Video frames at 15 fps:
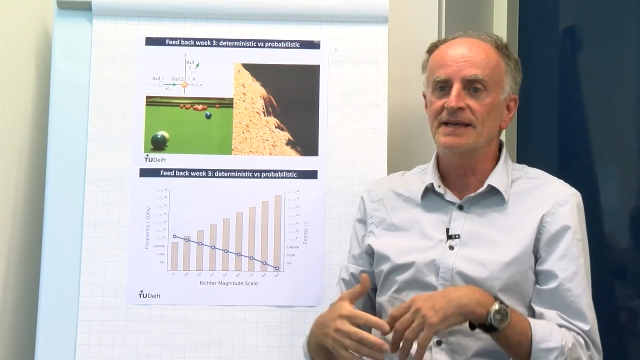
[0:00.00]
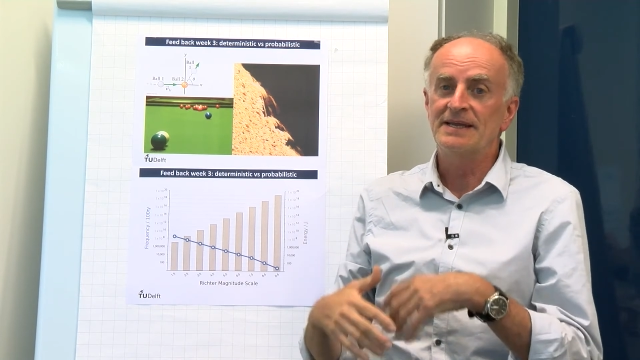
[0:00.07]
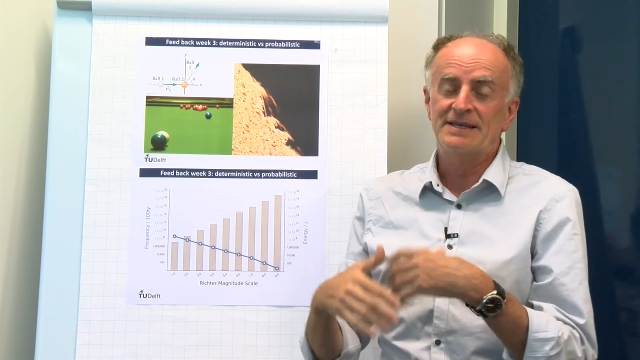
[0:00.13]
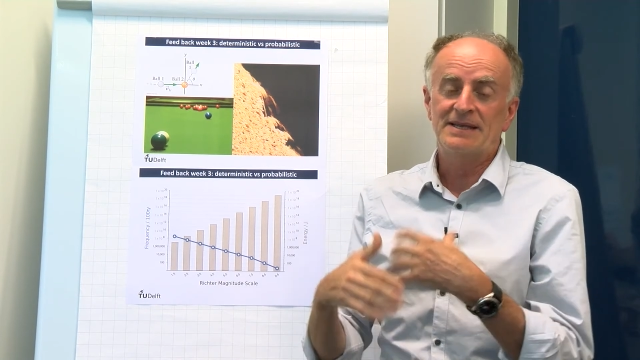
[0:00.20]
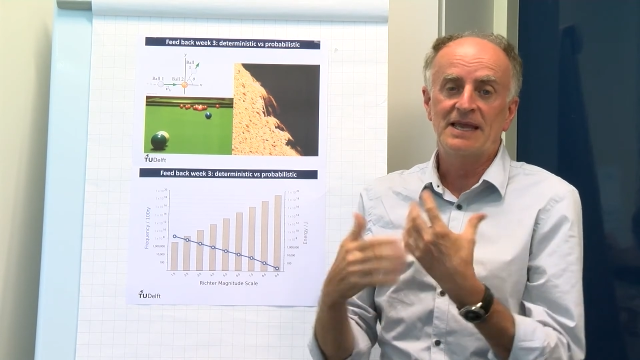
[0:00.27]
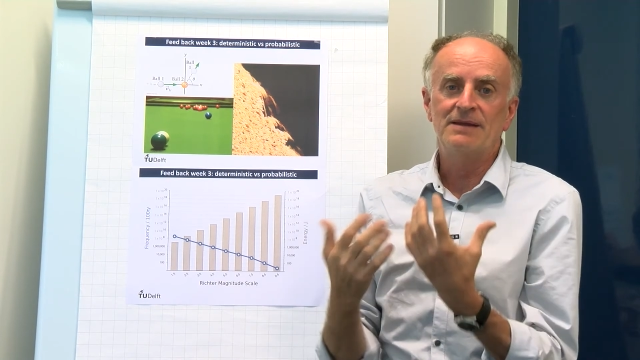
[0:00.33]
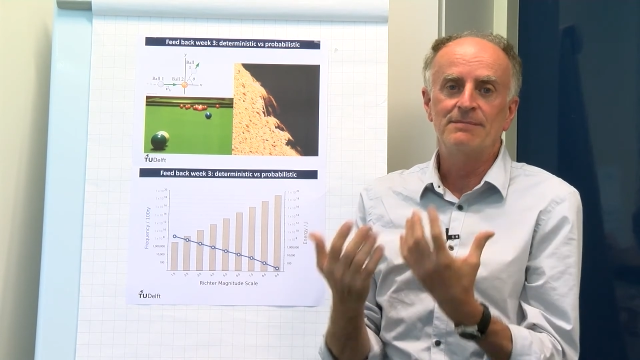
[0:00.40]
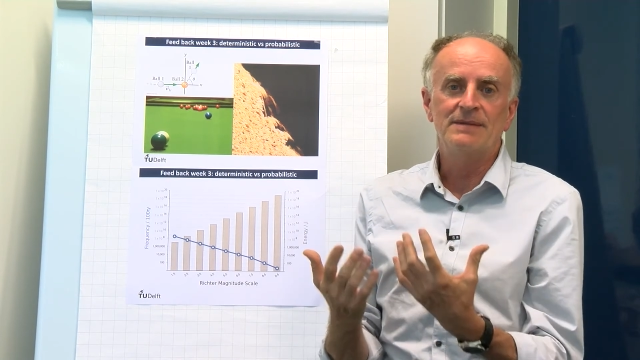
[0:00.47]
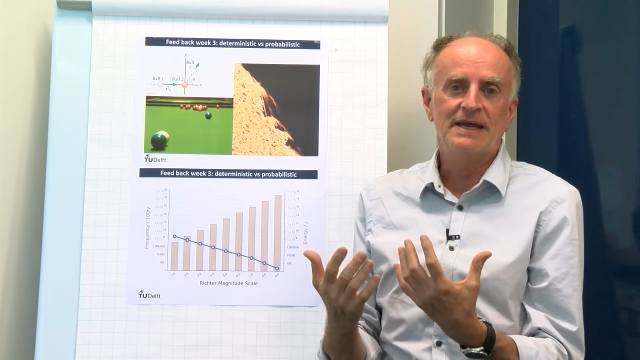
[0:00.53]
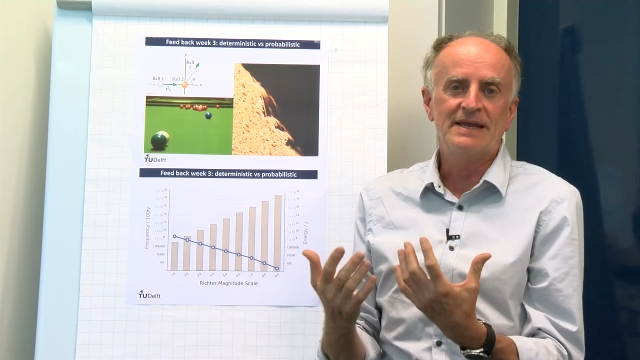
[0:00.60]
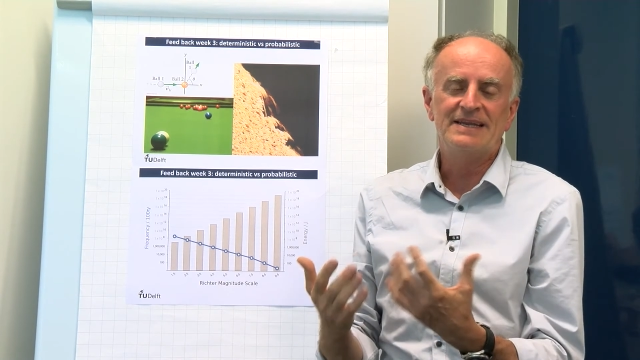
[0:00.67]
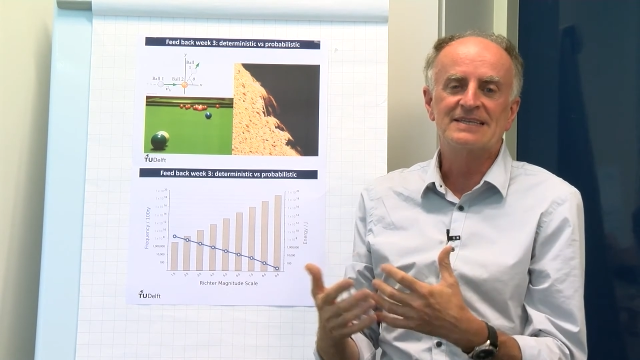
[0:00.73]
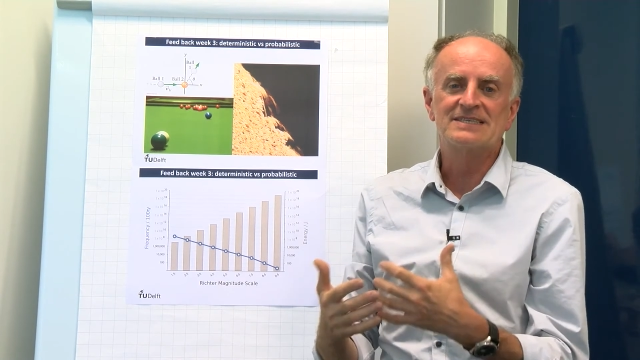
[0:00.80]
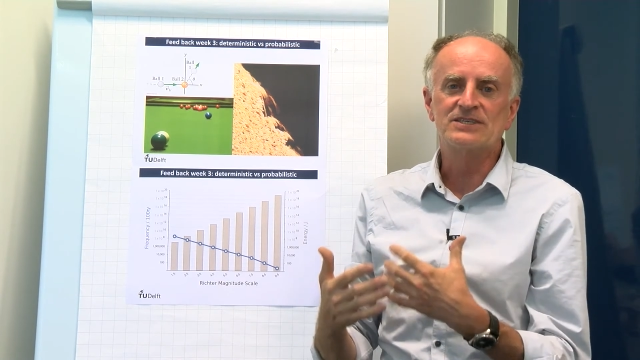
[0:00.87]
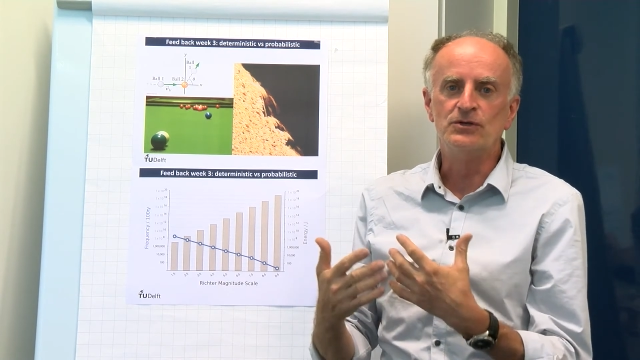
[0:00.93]
and
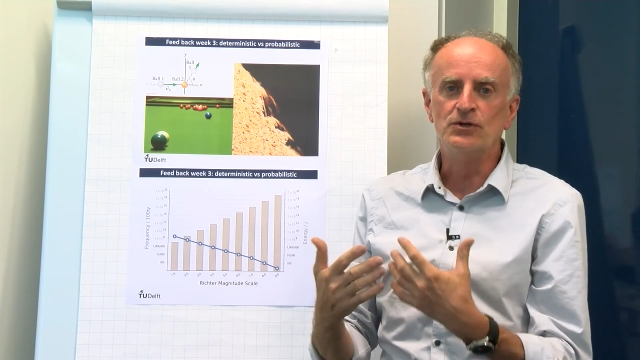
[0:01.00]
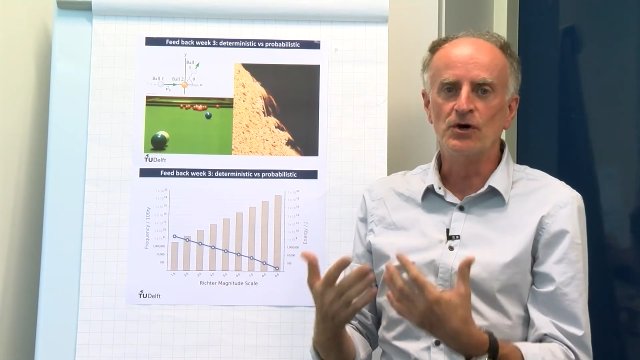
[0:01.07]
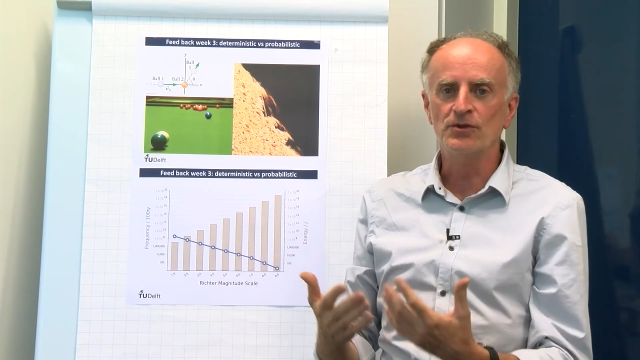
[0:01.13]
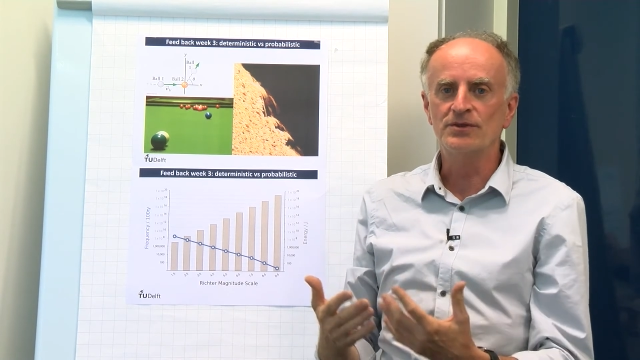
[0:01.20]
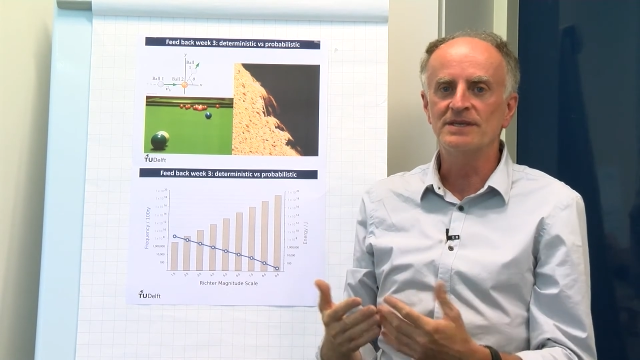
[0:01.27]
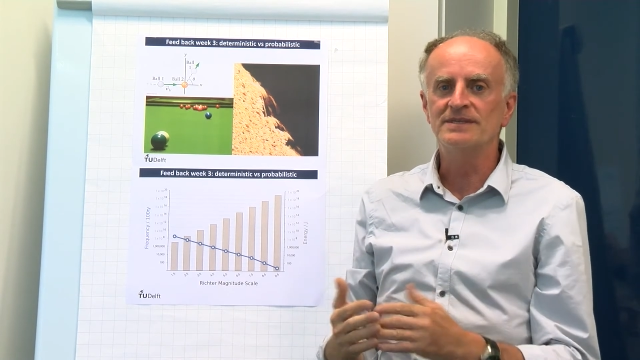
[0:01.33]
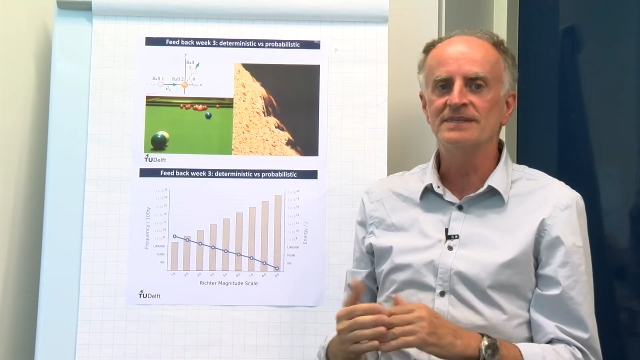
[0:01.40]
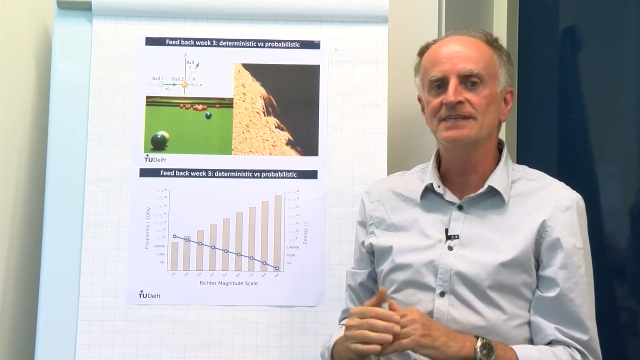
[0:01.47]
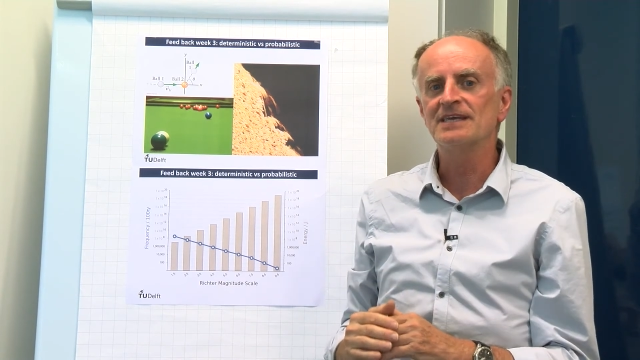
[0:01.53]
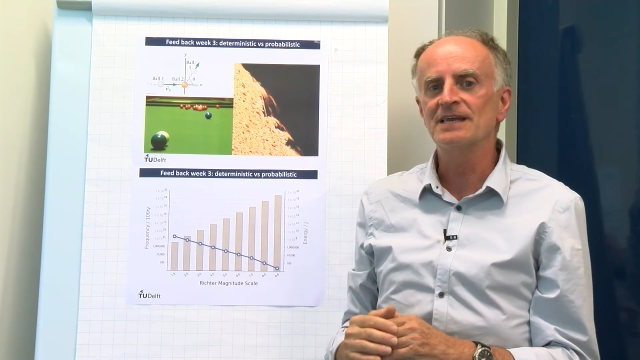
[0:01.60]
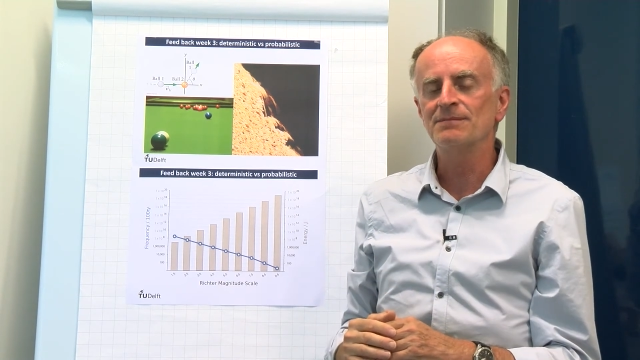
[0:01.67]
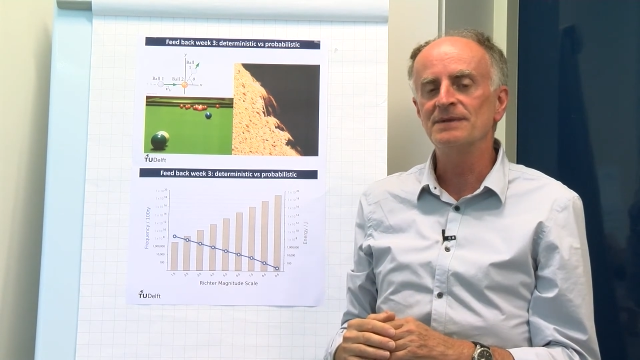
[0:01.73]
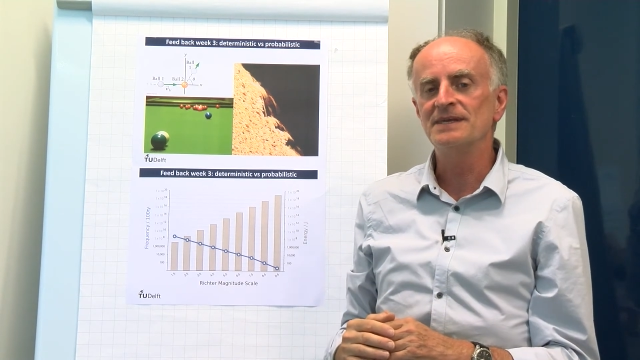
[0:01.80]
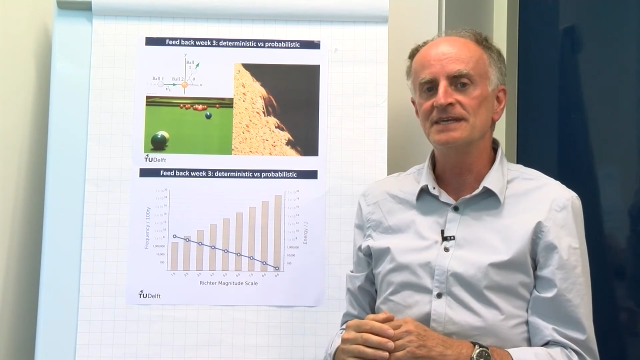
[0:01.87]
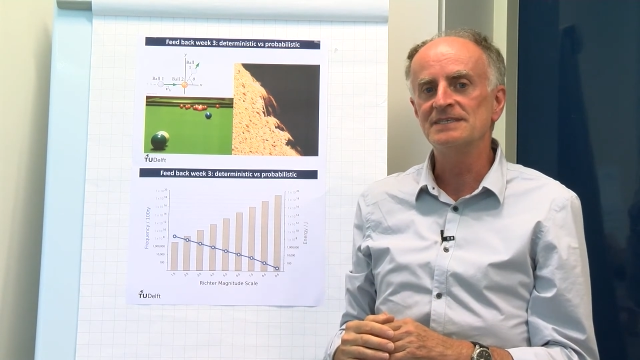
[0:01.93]
it's not
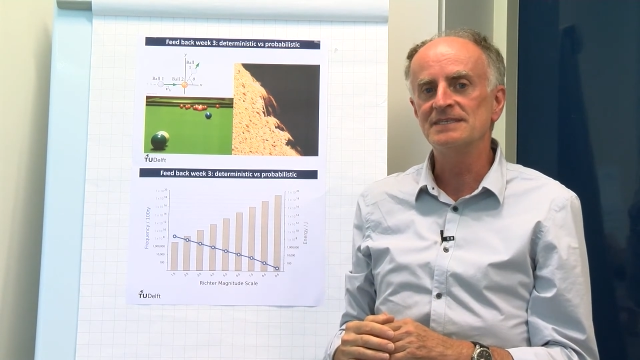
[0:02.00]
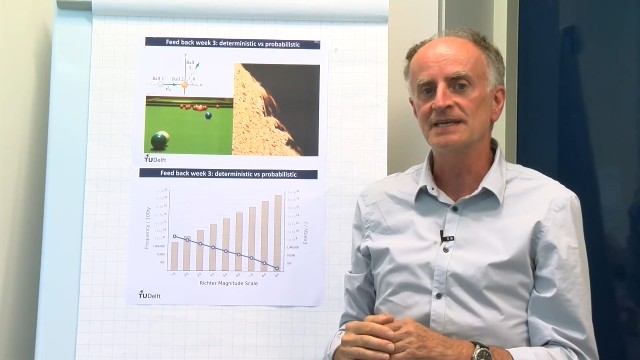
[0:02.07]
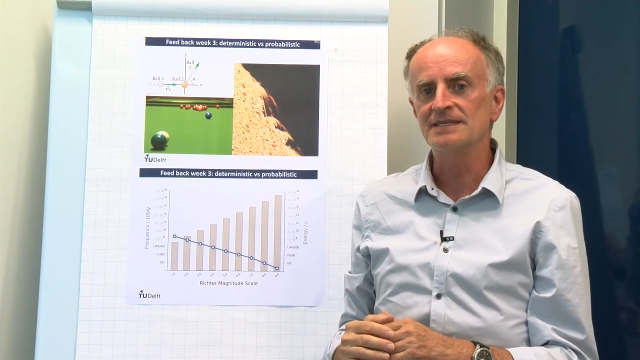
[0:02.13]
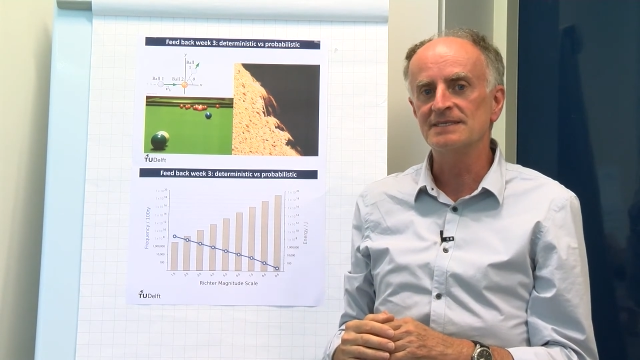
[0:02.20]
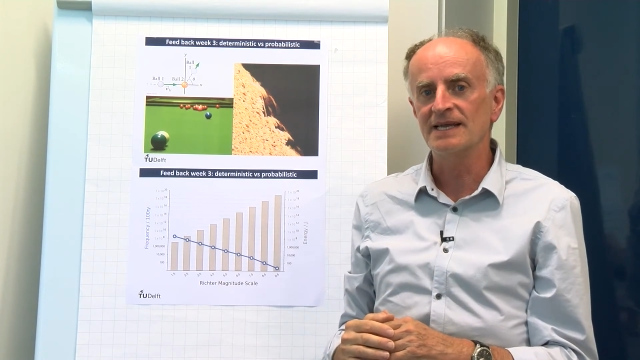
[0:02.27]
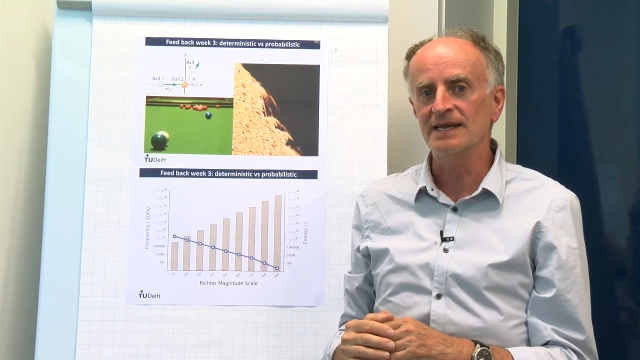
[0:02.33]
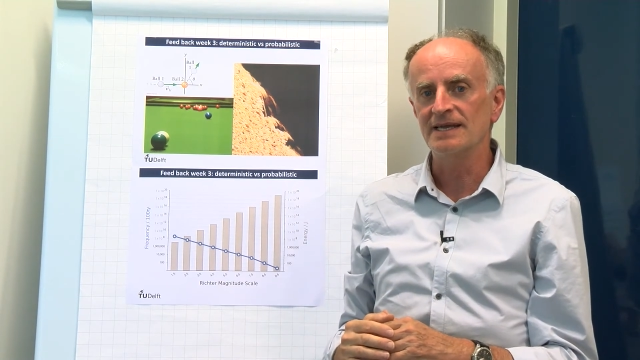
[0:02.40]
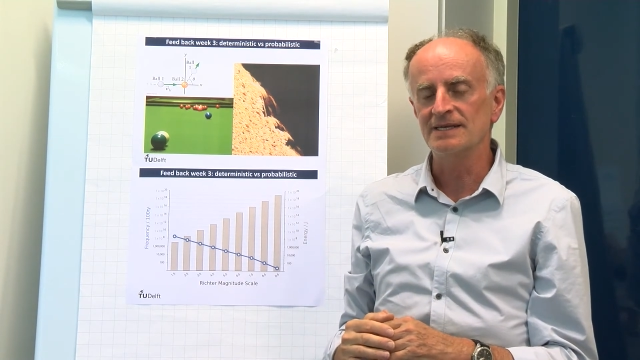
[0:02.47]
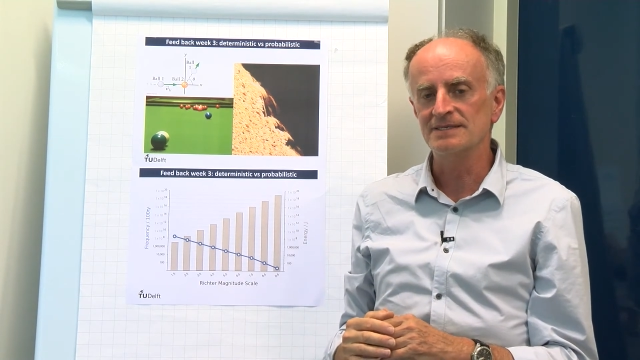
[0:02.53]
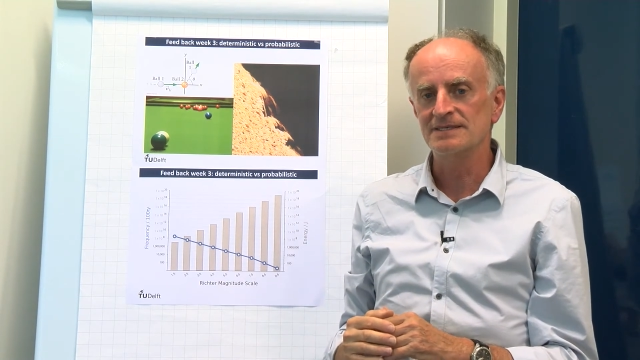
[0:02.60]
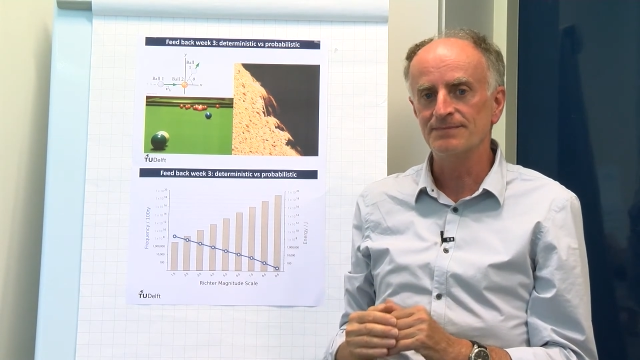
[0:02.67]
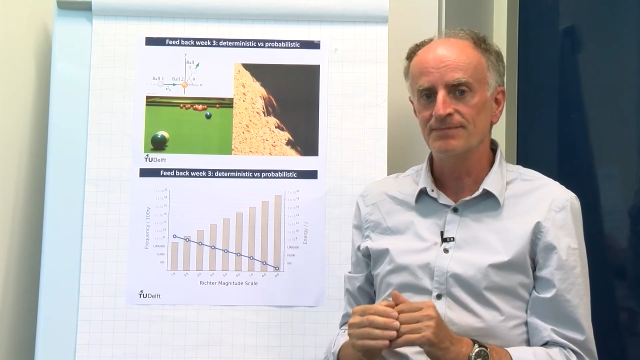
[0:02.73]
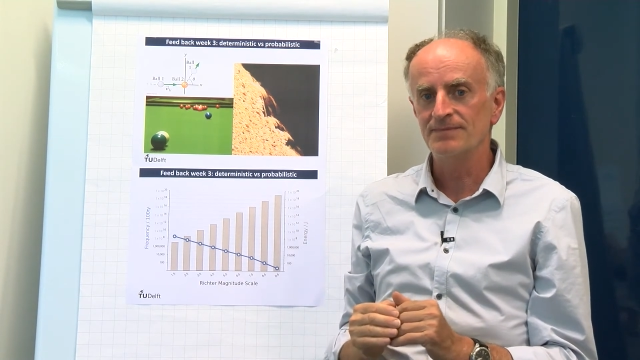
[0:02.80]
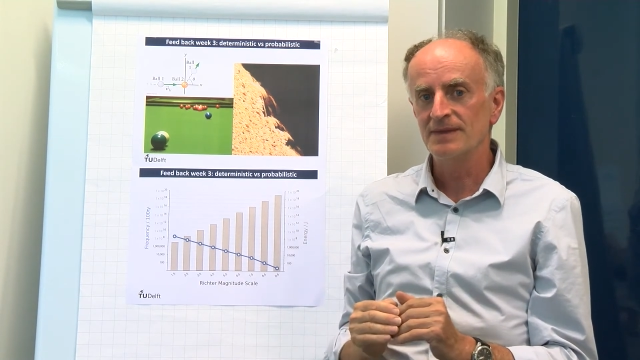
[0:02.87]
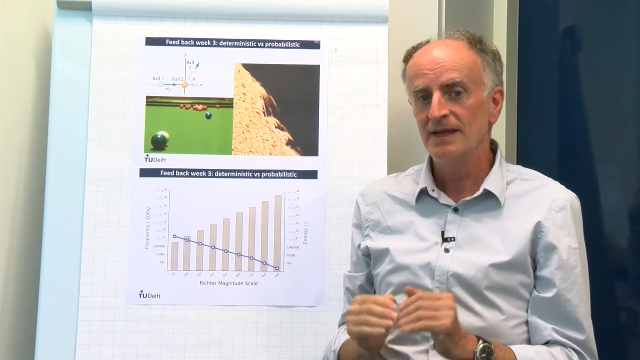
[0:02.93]
deterministic science.